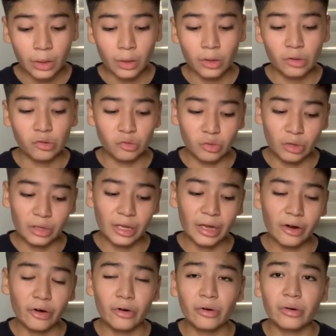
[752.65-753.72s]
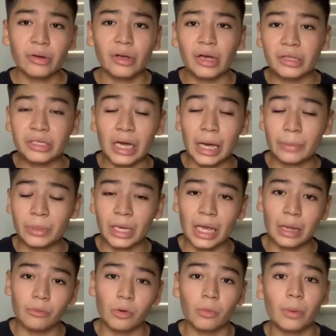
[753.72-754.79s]
sooner or later, a time
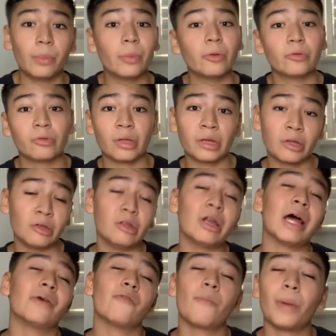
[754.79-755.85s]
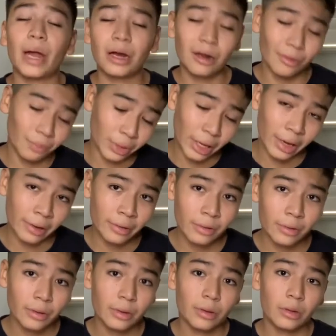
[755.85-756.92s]
came when my parents were like, you need to have a backup plan.
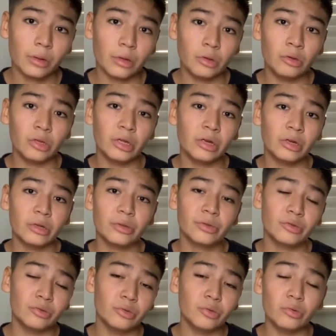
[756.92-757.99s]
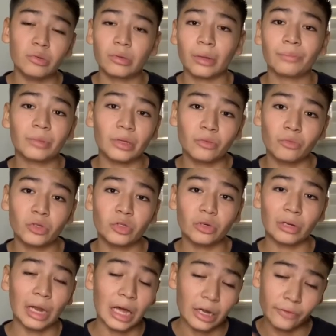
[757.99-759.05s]
You need to do something with your
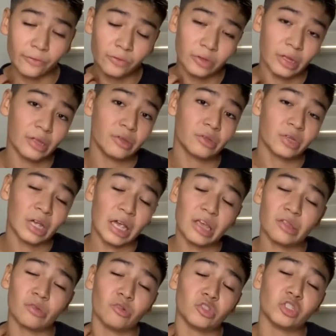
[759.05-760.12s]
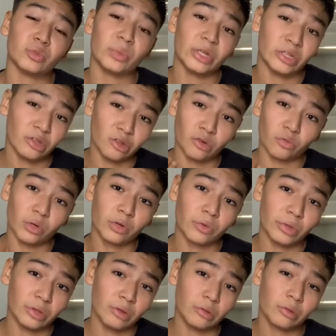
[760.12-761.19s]
life. It's okay, social media doesn't work
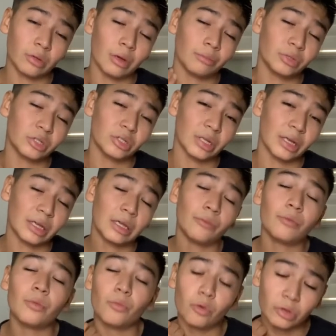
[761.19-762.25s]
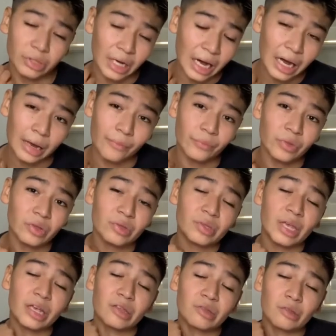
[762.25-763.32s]
with you. So I'm just like, give me more time. This
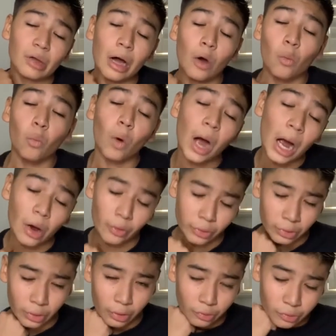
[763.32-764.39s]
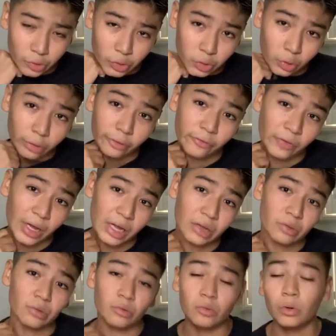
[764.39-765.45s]
takes a while, you know, to join
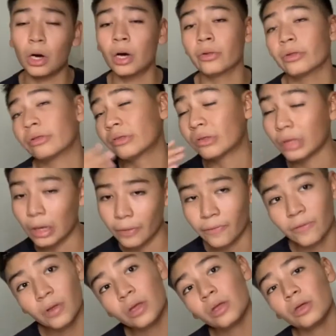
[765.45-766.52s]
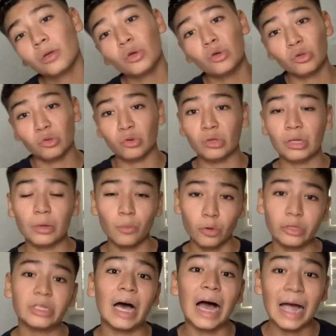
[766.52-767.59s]
FaZe, to do all this stuff. So you need more
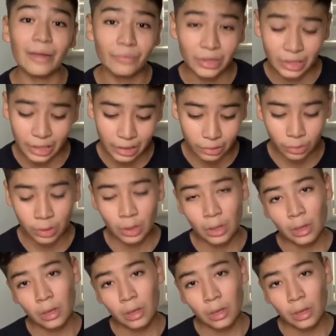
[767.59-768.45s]
time than this.